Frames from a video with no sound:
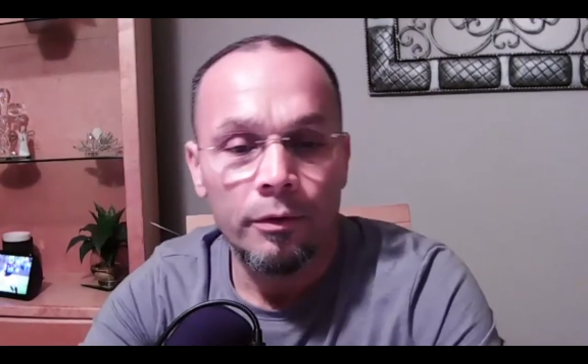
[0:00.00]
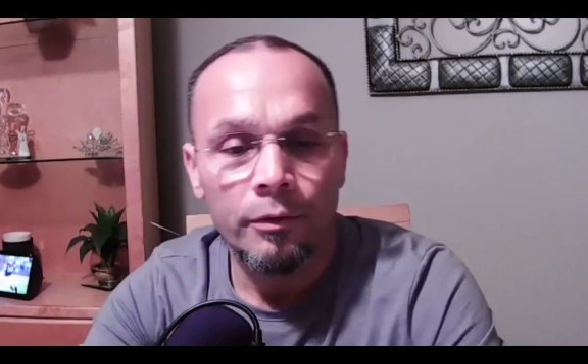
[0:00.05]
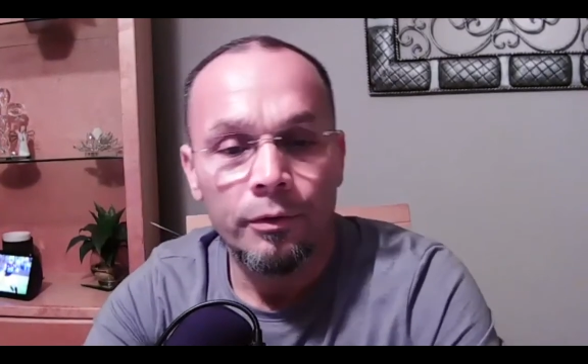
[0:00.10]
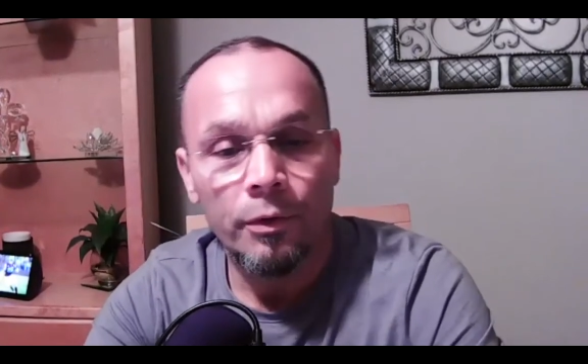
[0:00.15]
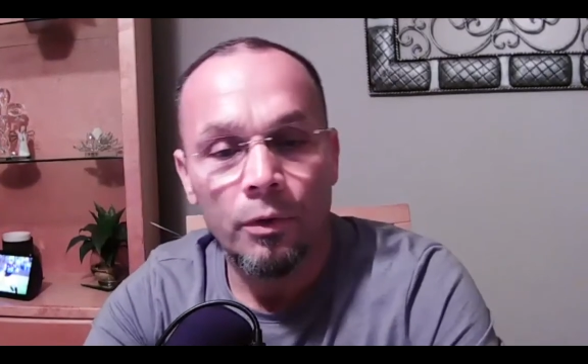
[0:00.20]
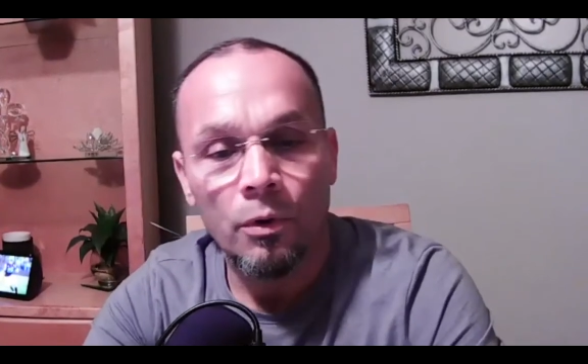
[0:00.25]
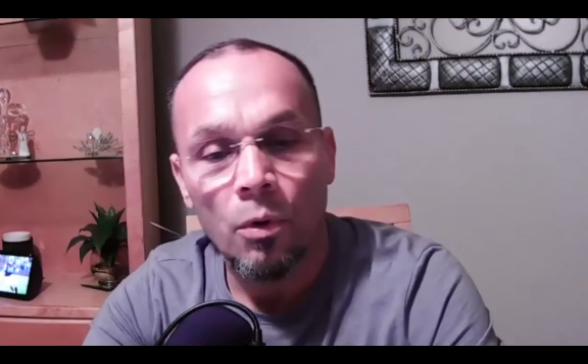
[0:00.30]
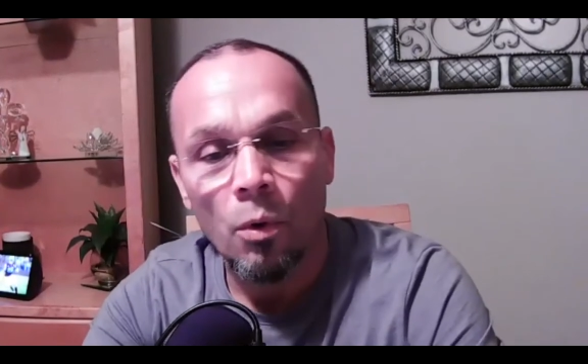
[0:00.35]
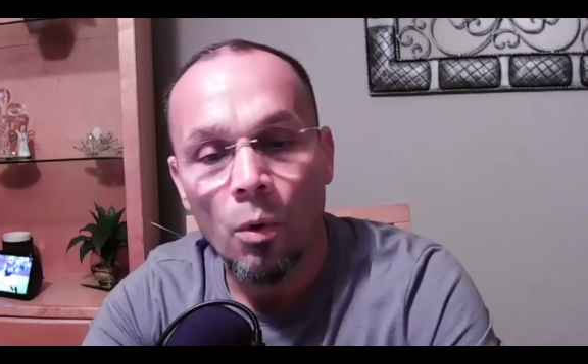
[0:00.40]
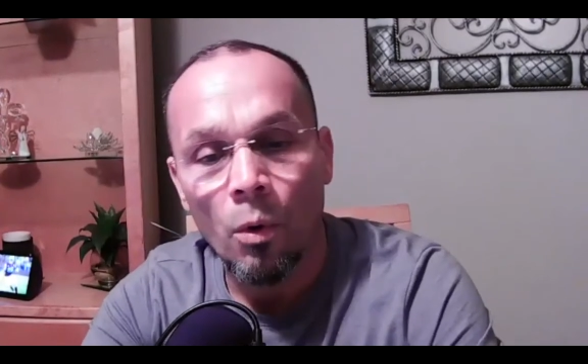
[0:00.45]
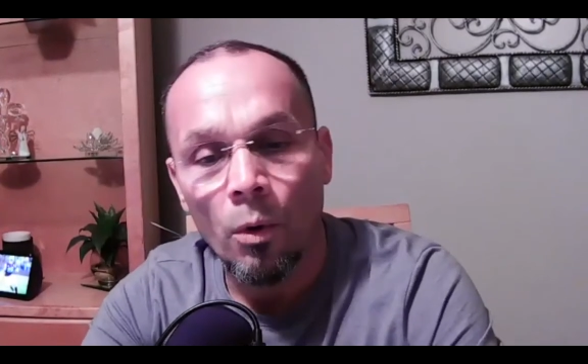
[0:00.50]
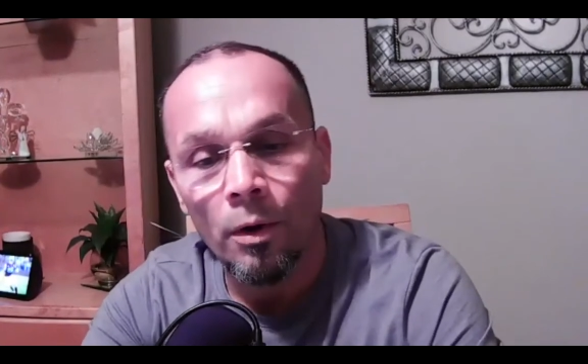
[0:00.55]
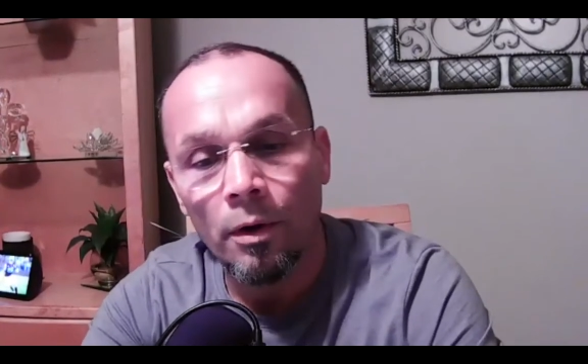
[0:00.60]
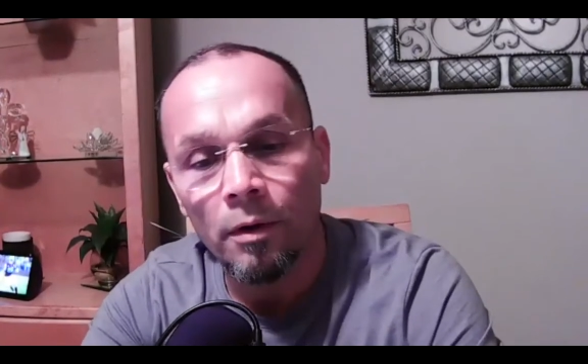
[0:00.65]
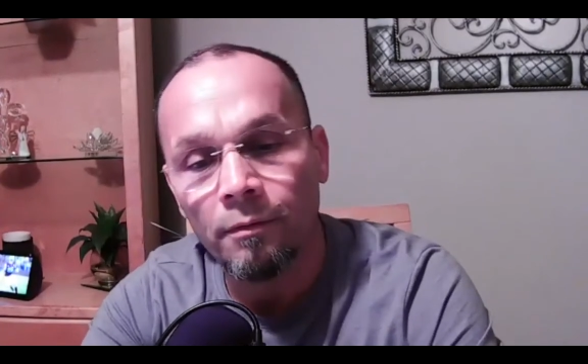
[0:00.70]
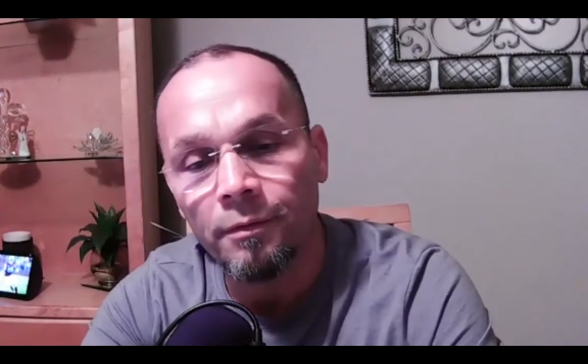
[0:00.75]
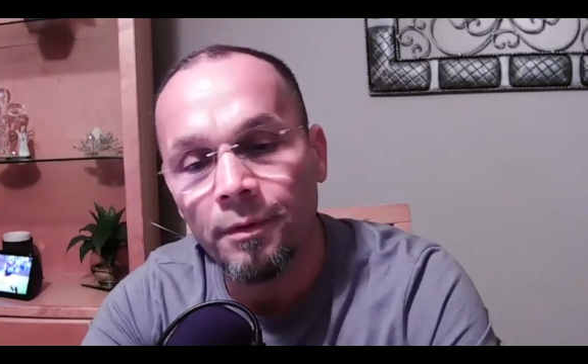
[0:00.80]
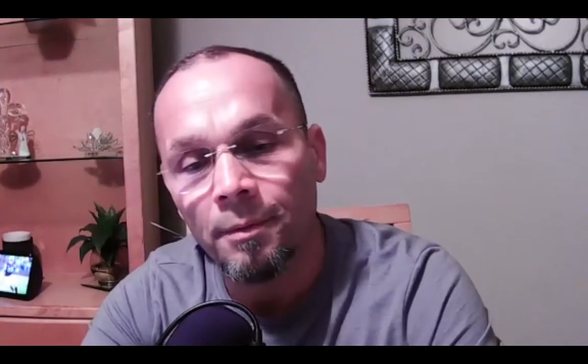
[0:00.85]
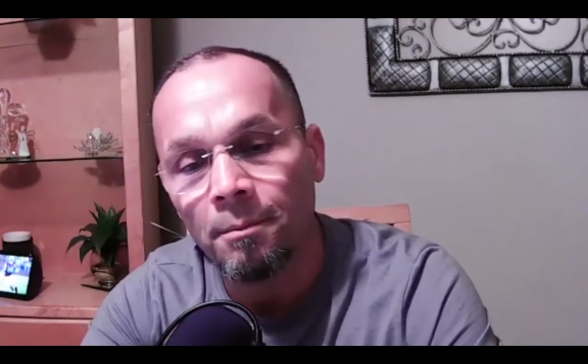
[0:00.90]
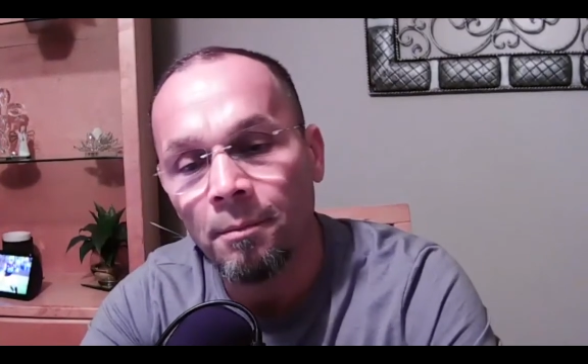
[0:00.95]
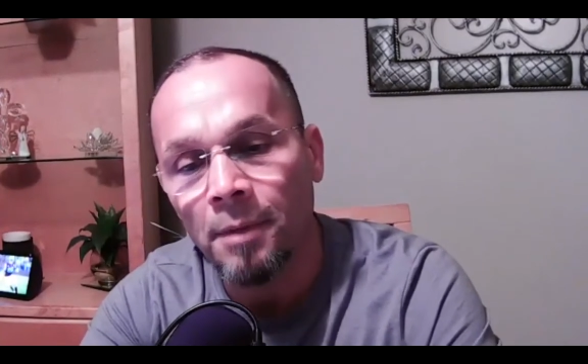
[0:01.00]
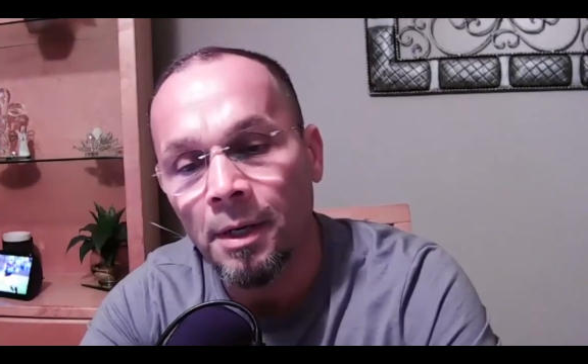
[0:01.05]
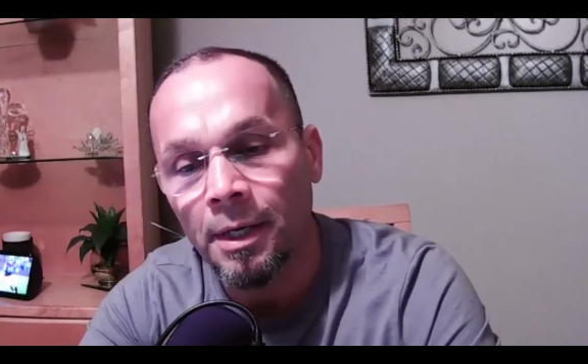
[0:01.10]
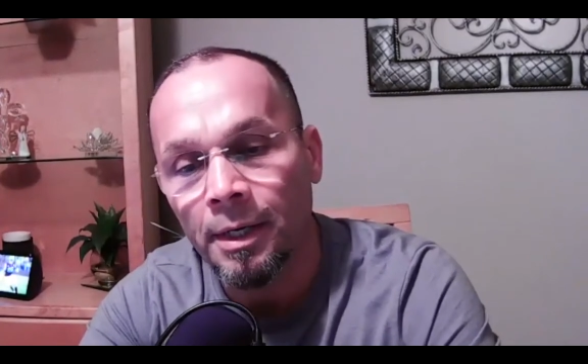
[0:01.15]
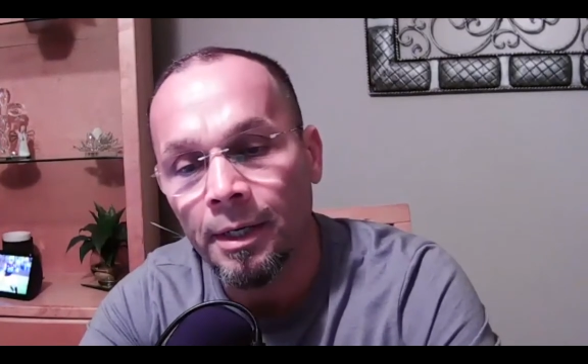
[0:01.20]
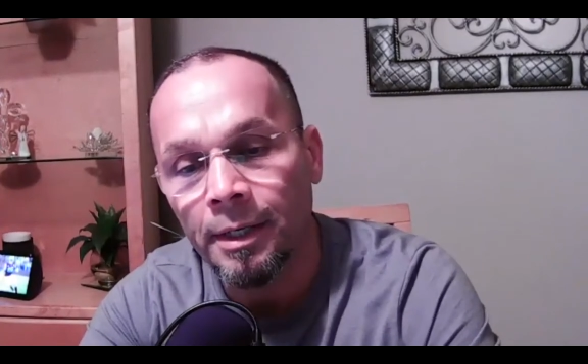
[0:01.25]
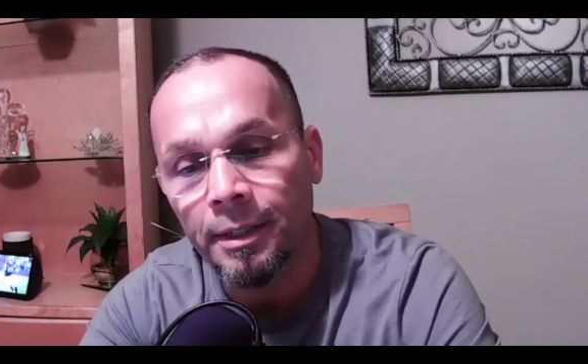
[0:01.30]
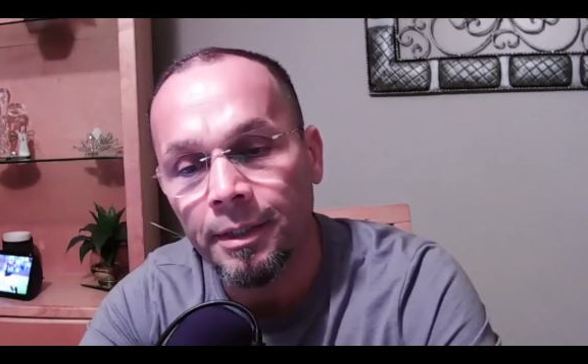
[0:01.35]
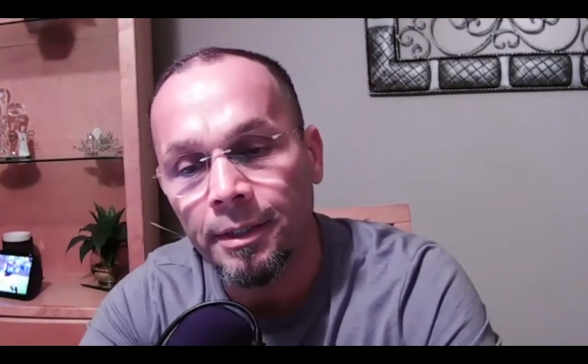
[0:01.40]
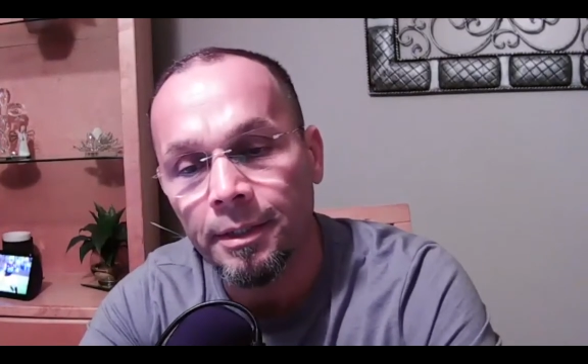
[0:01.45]
The court of the
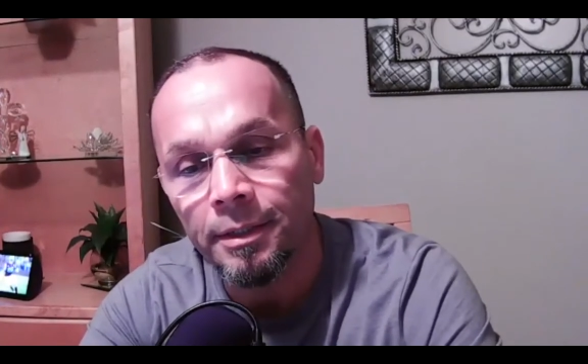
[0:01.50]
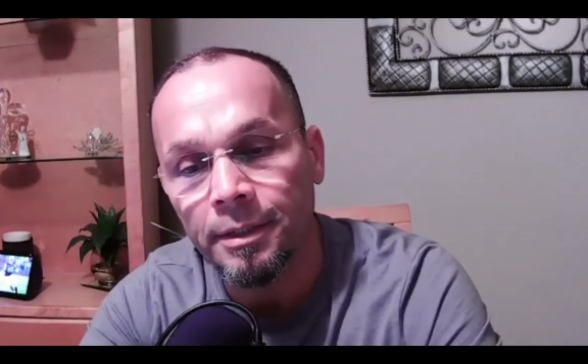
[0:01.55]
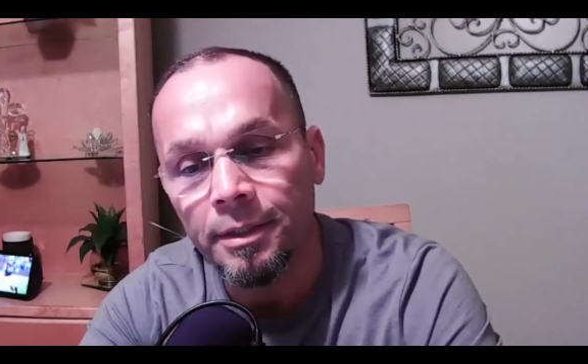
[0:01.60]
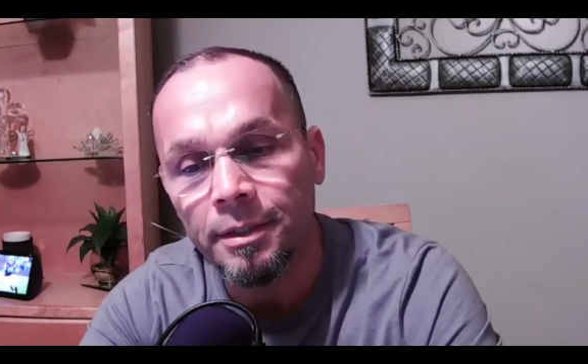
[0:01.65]
mind